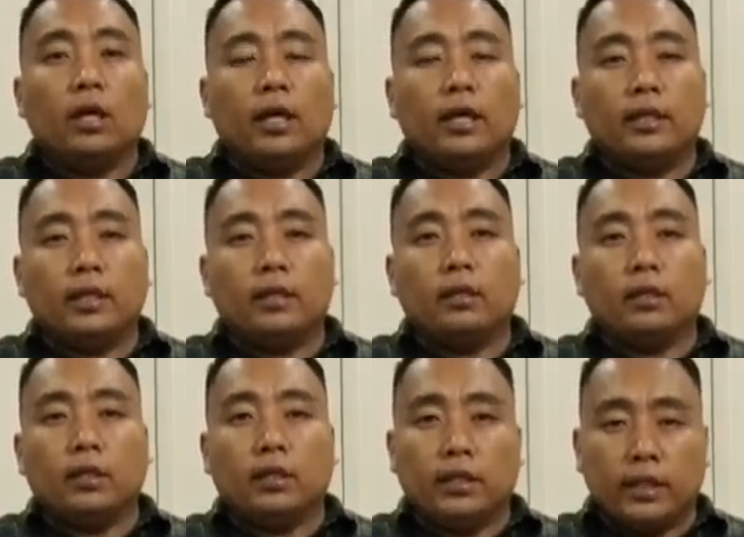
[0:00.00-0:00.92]
I think,
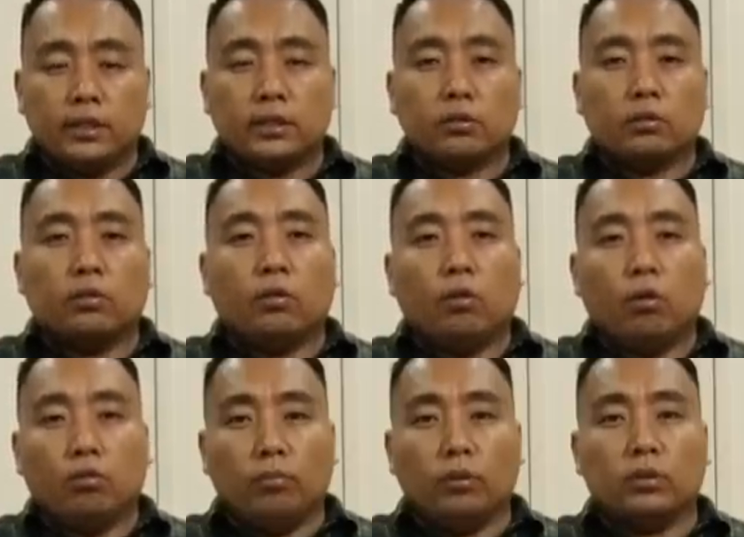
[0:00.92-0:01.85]
yes,
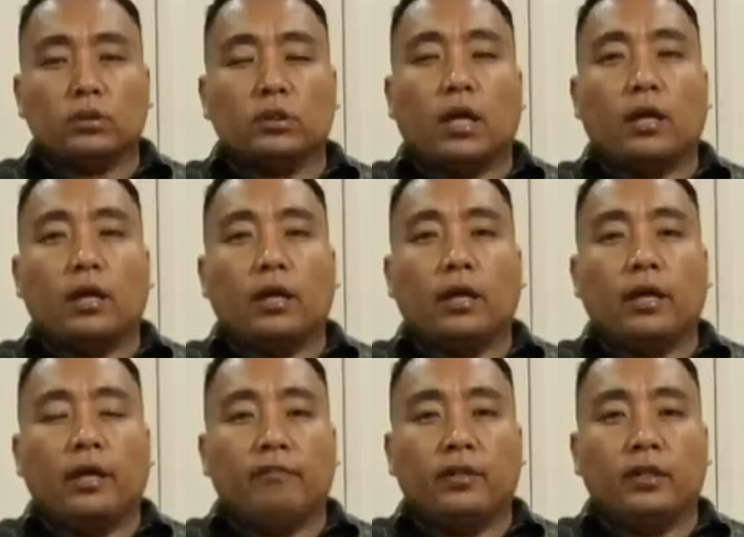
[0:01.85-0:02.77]
almost are
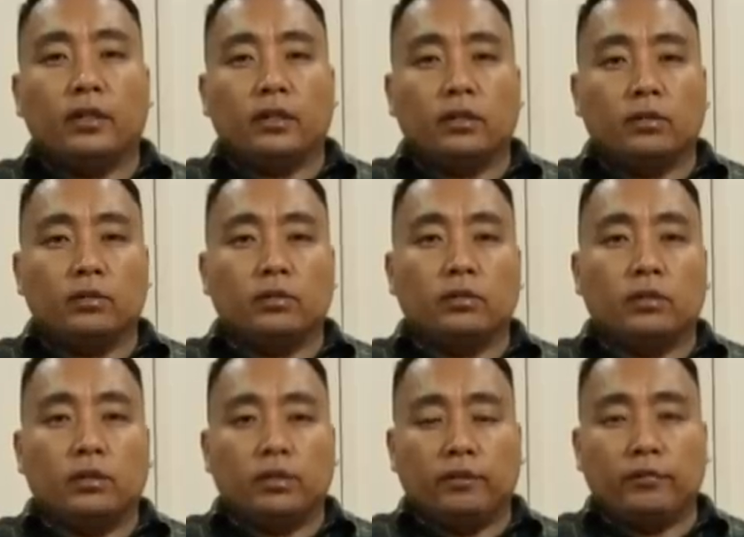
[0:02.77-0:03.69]
having a
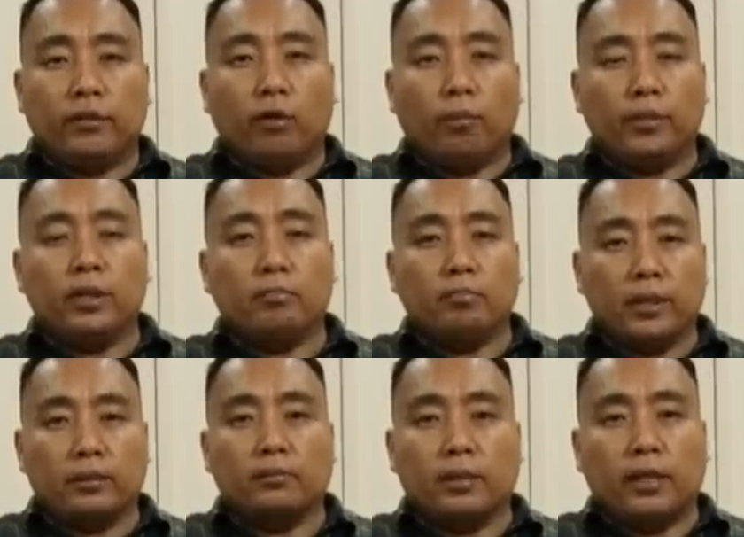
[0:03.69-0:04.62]
different opinion
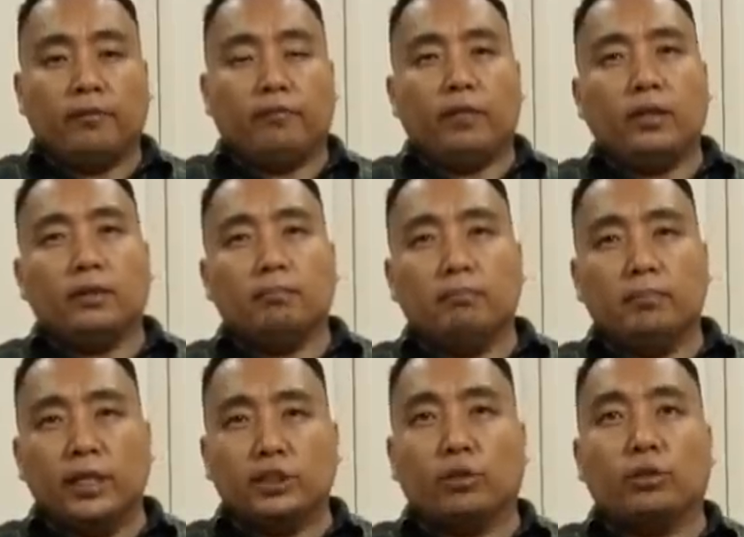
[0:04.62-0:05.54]
but I feel the
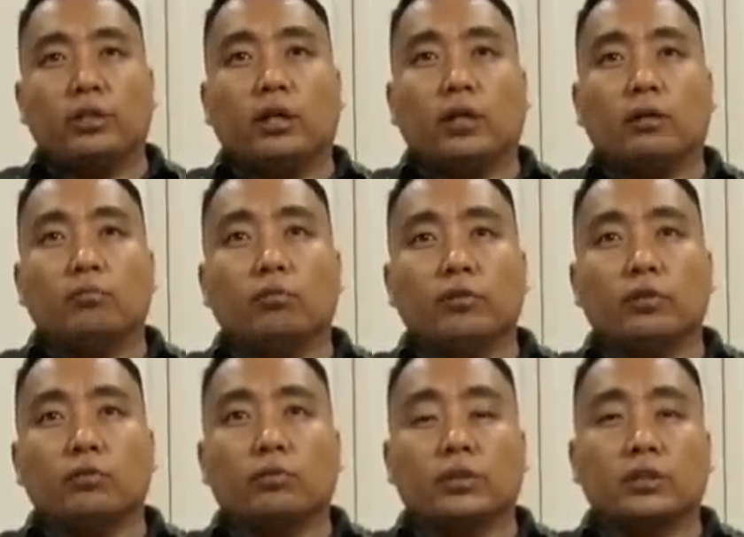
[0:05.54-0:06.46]
majority are
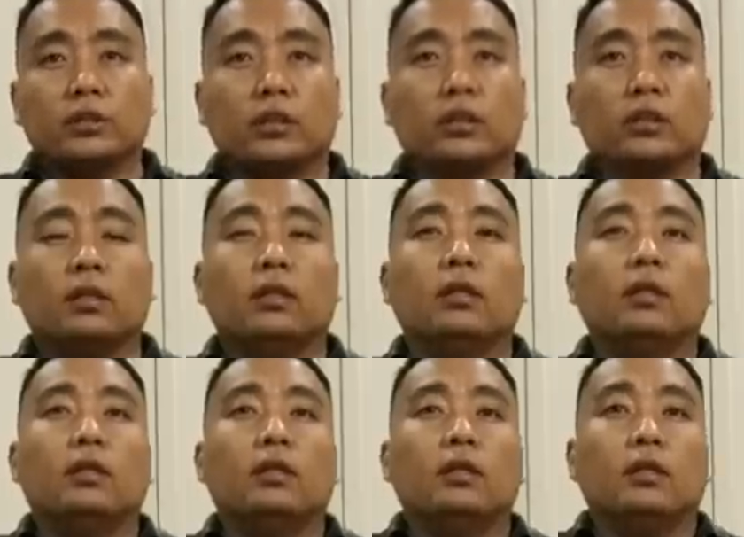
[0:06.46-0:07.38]
moving towards
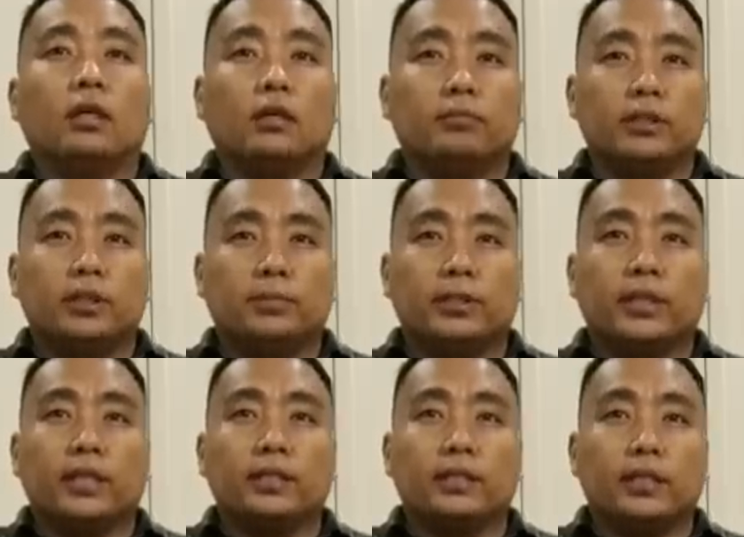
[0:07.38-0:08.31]
our BJP
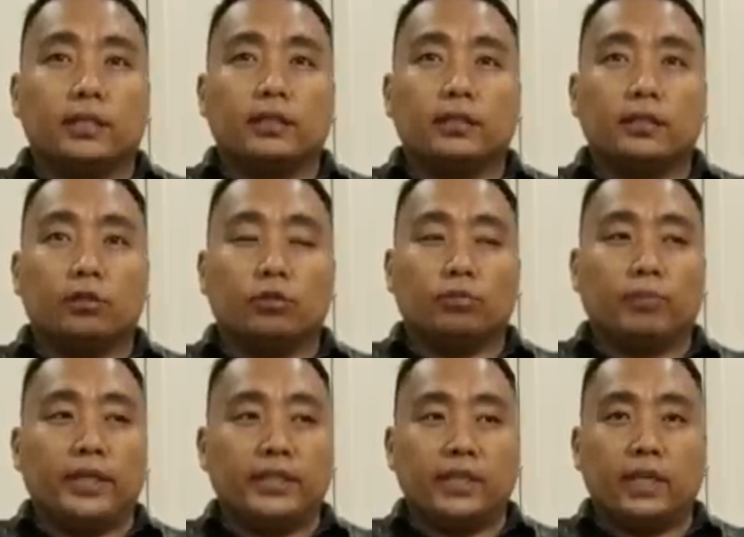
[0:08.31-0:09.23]
candidate itu
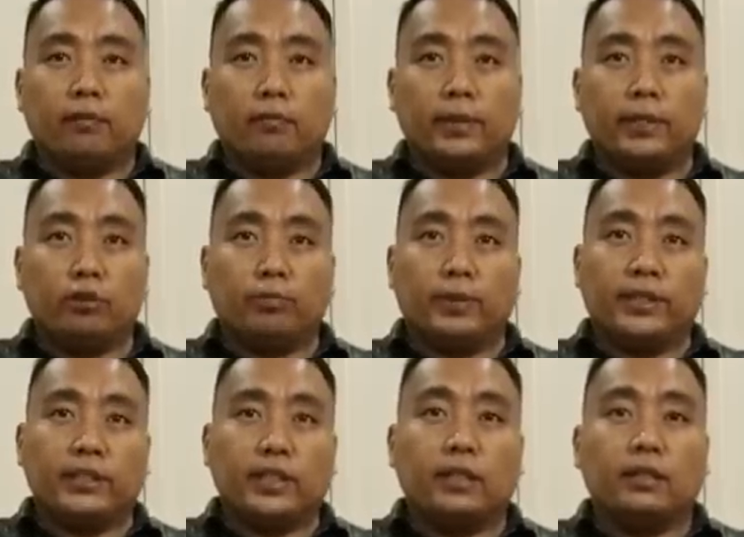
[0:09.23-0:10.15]
paise hawa pani itu
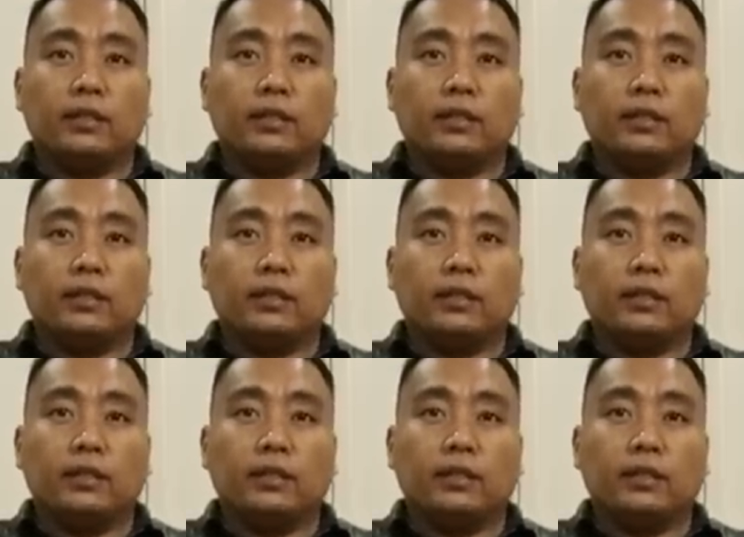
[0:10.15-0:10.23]
paise